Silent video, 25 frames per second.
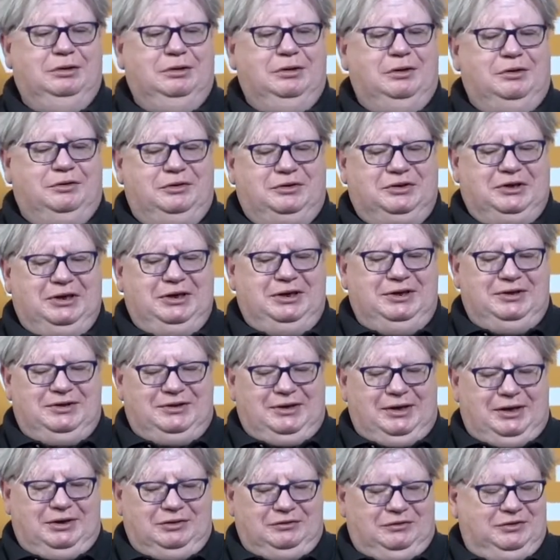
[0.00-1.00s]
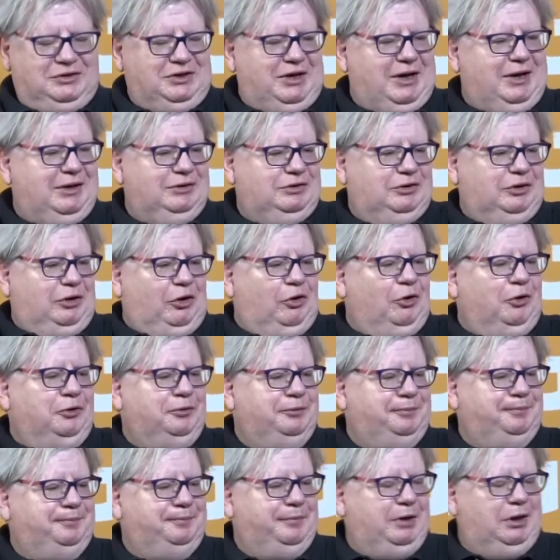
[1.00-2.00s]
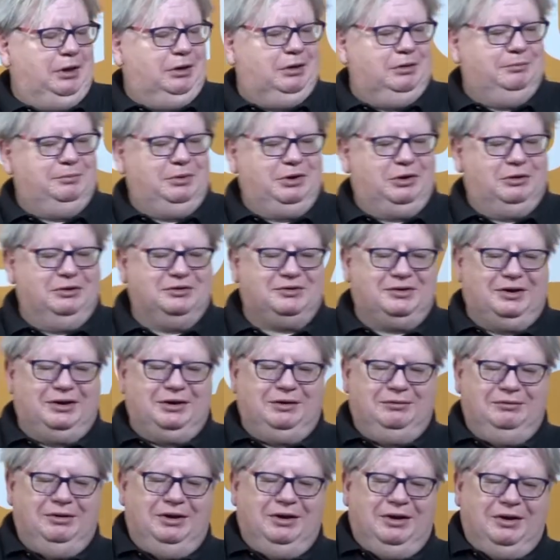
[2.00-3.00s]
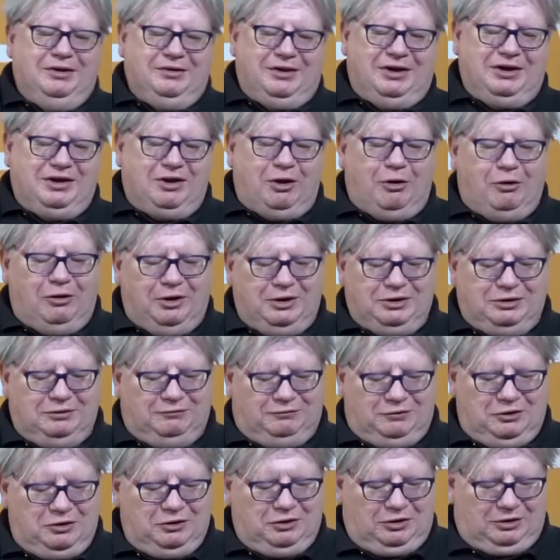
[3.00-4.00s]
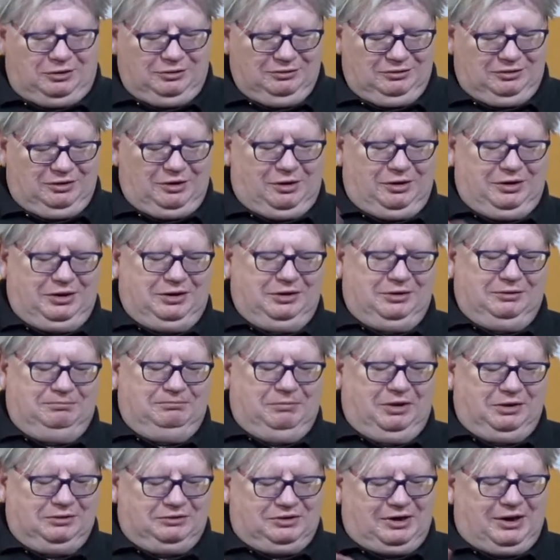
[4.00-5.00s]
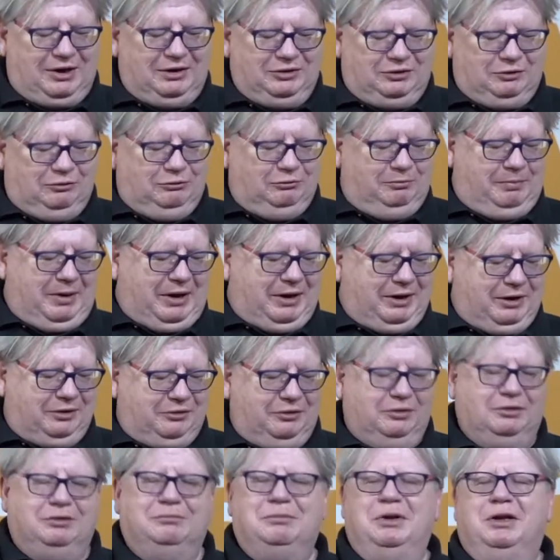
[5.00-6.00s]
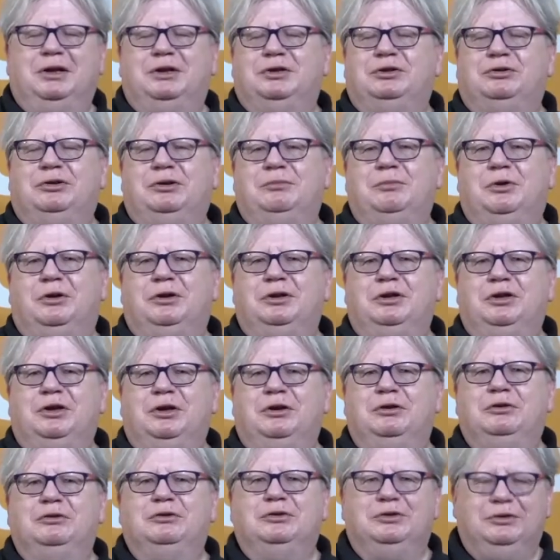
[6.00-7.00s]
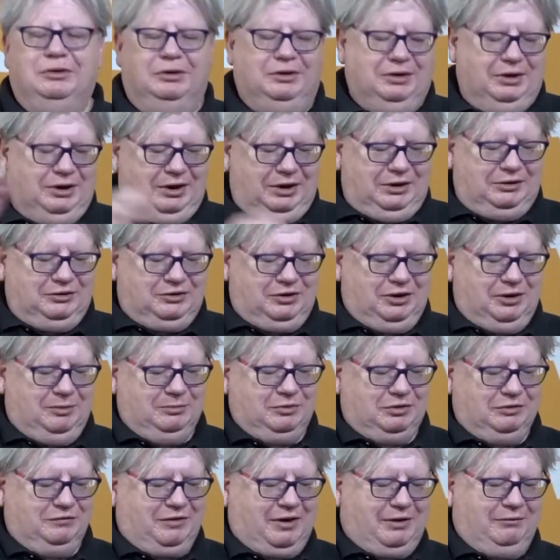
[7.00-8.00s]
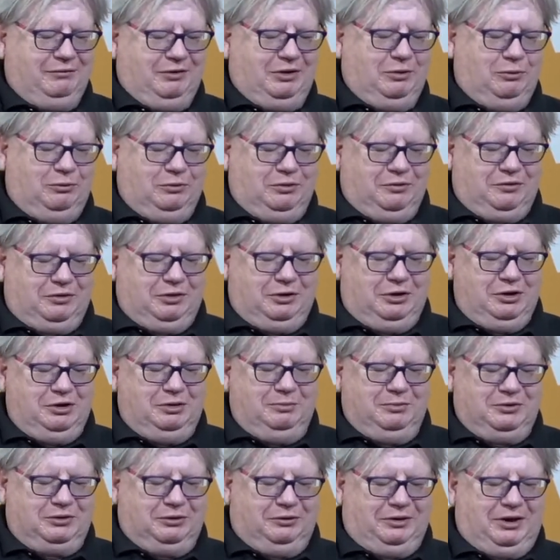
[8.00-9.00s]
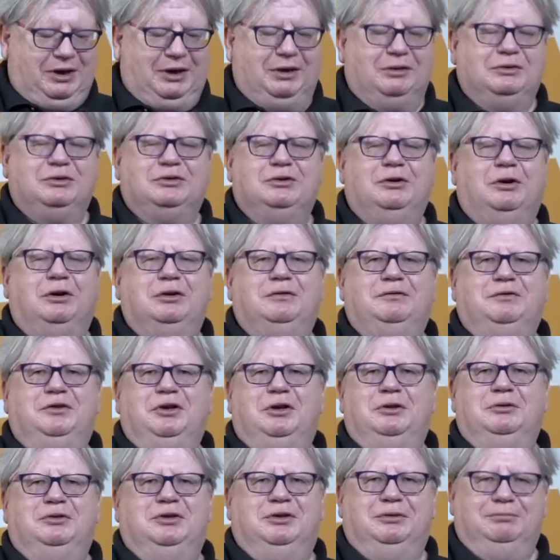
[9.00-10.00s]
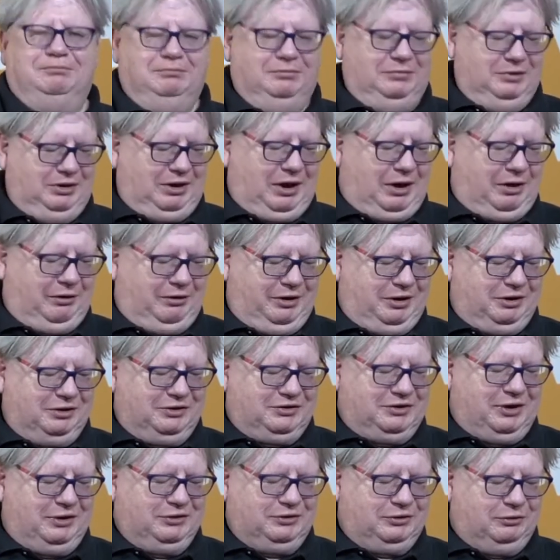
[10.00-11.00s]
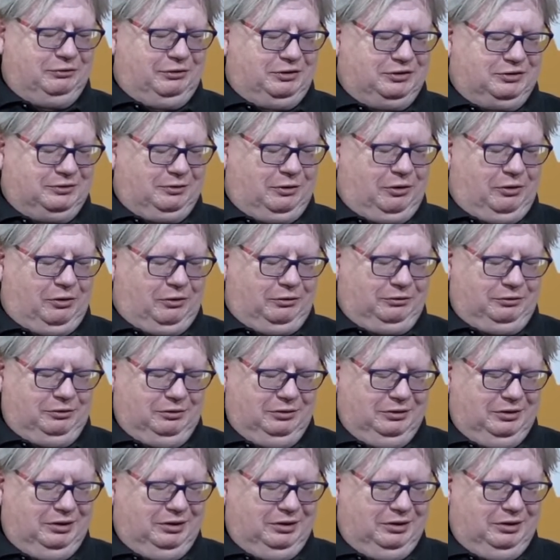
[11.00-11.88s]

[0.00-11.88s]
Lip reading: The T stands for tactical because they kind of look like a tactical bag that the military might use in terms of having all of the loops on the outside for you to carry accessories on.